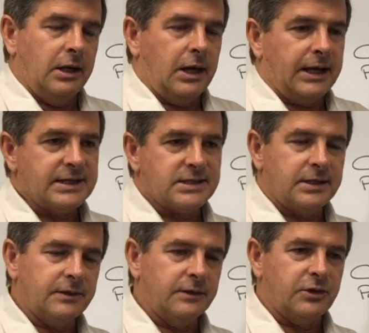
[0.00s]
I guess
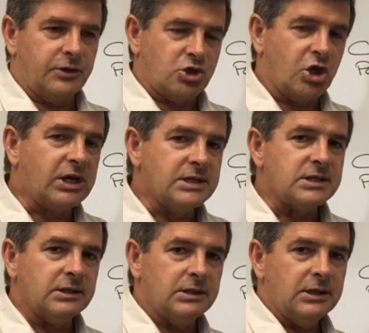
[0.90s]
the trick is
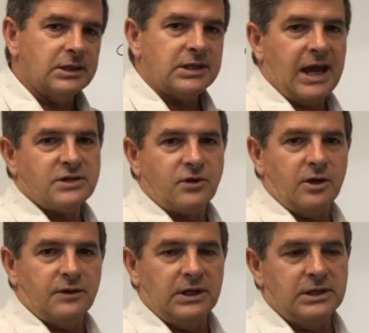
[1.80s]
in this cash flow
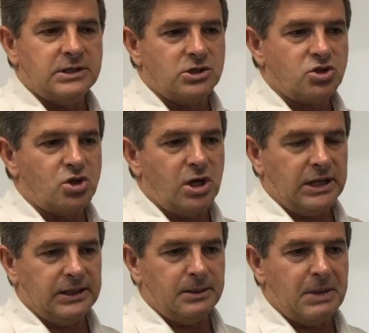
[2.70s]
thing is to try and
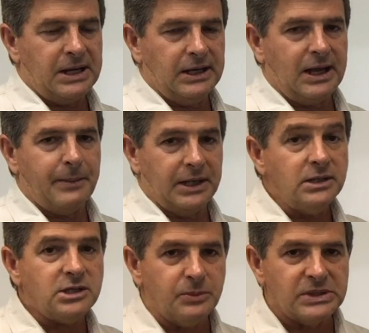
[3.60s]
get the money to coming
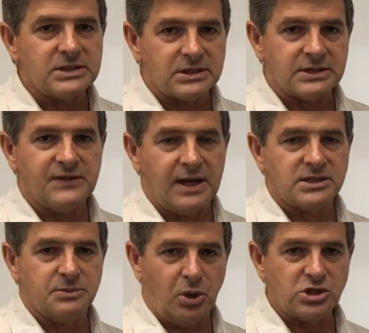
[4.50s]
into your business as fast
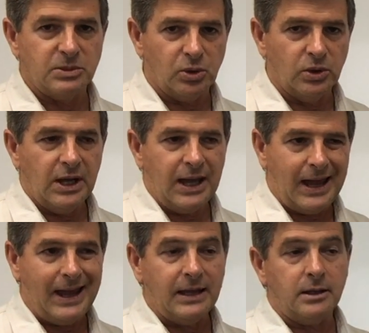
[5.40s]
as possible
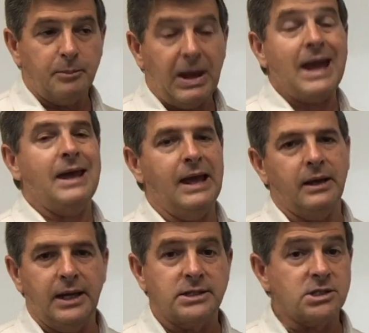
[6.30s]
and pay it out
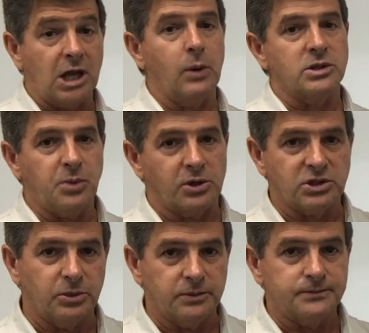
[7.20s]
as slow as
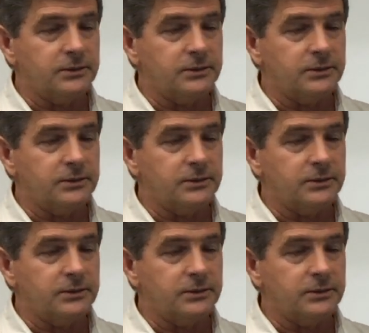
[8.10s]
possible.